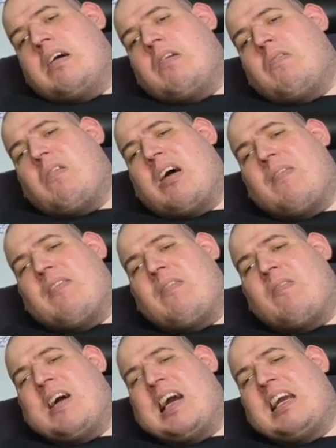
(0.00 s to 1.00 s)
Roman
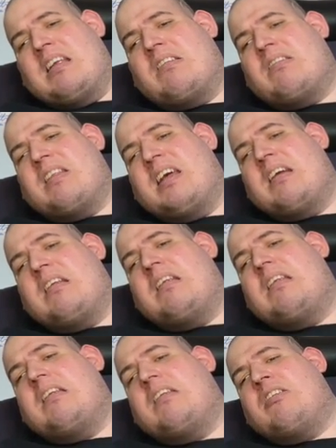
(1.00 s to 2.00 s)
Reigns the
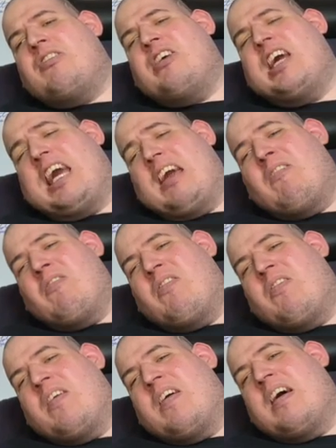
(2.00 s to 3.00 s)

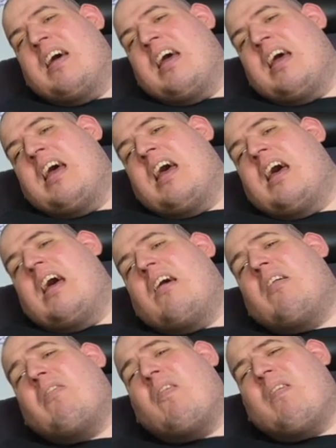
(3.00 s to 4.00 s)
Chief,
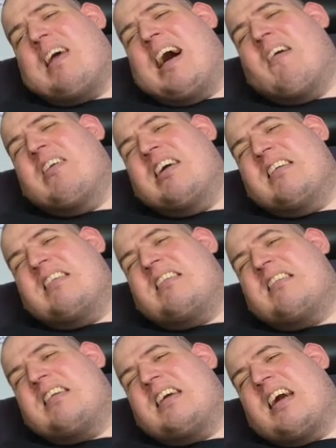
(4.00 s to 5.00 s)
thought that
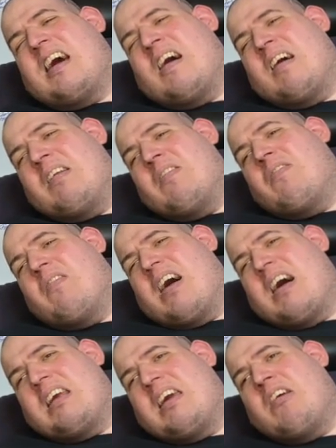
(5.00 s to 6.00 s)
was kind of
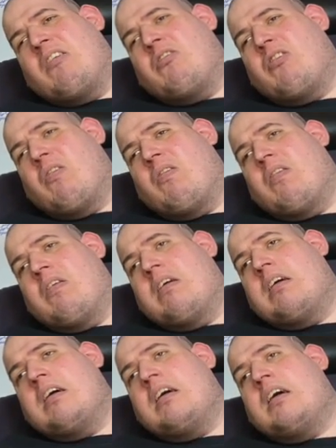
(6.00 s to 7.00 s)
unusual.
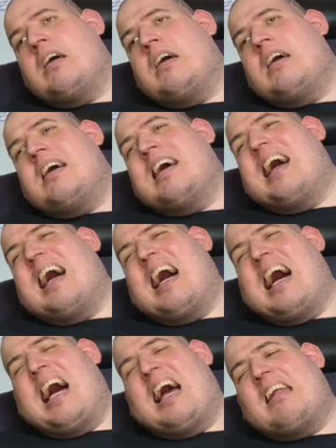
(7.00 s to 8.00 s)

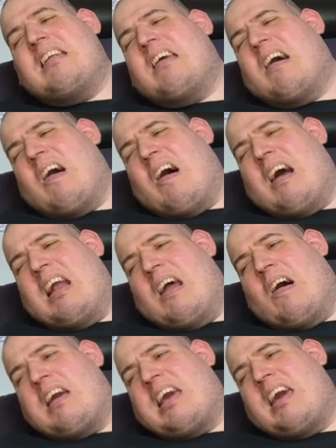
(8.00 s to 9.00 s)
And I,
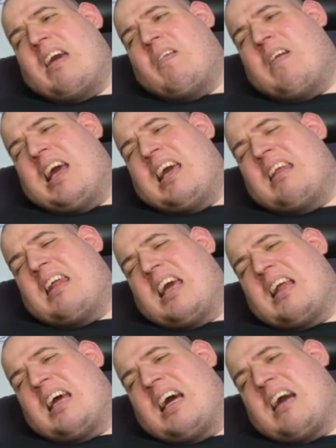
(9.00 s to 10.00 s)
like you, Lee,
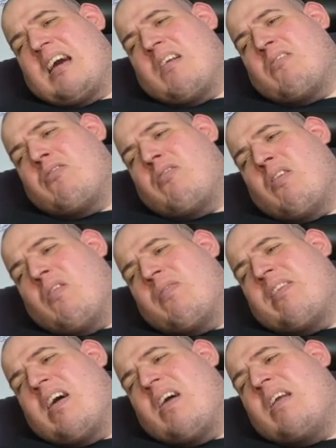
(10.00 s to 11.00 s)
think they're going to form
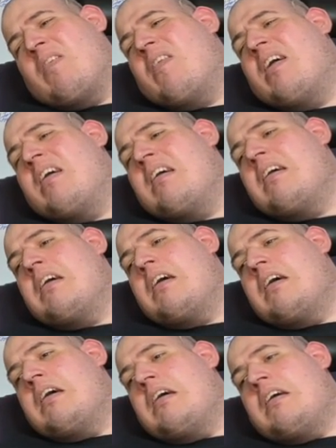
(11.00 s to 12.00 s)
kind of a
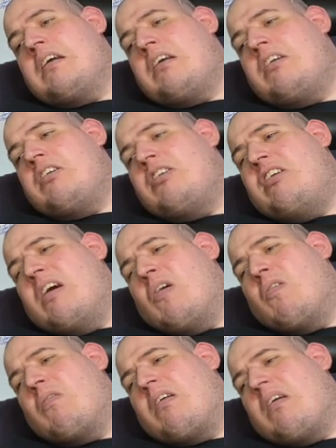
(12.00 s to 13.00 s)

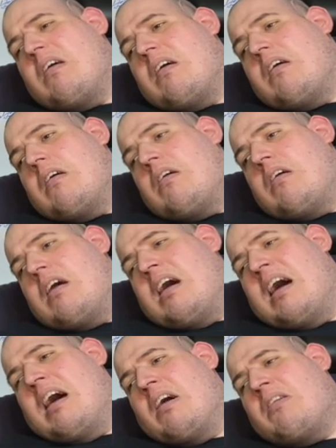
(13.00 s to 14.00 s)
Shield
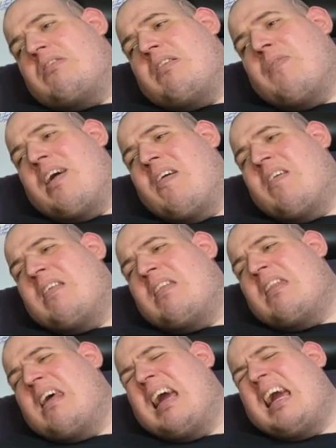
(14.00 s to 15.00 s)
Samoan
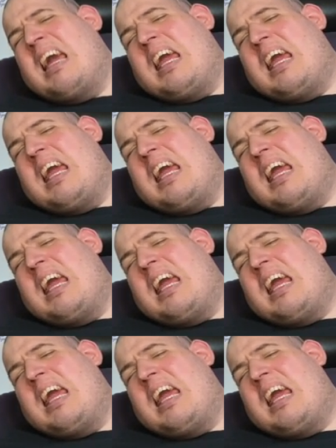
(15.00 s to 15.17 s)
thing.